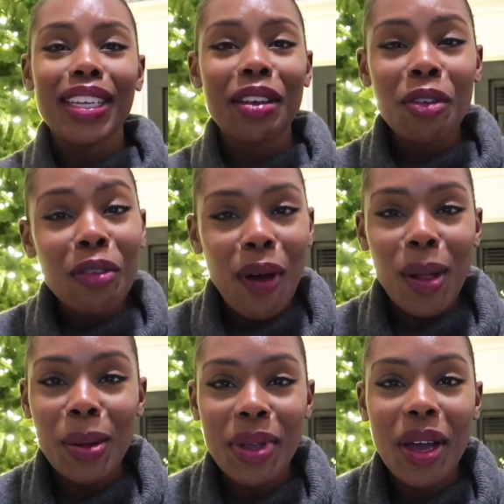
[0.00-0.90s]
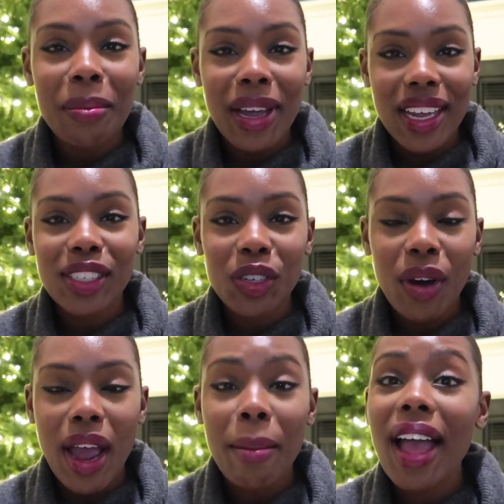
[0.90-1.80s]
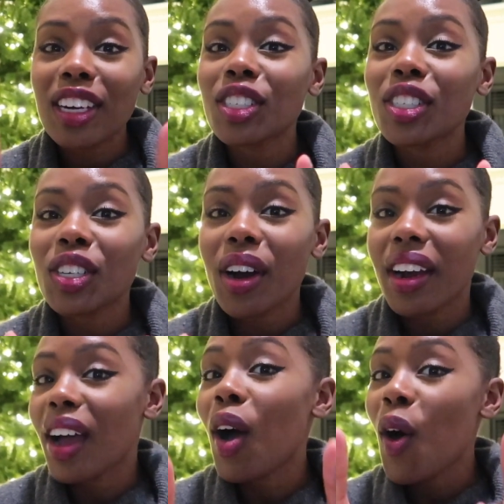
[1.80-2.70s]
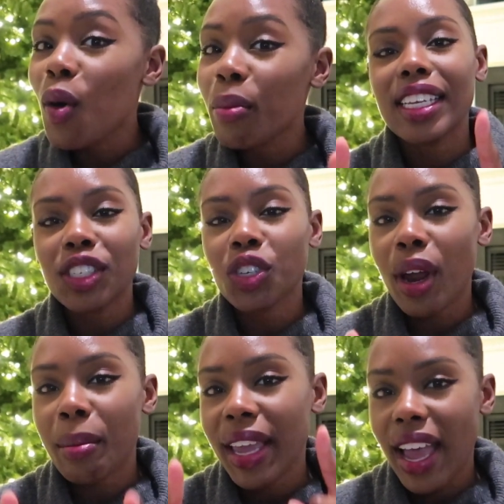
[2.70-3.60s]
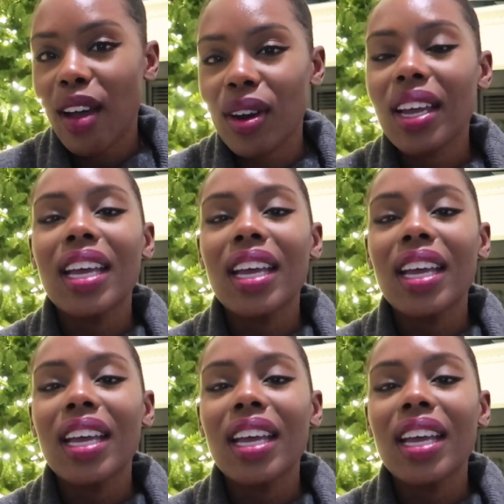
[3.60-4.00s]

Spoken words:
If you follow me on my Instagram, I actually started a home Instagram account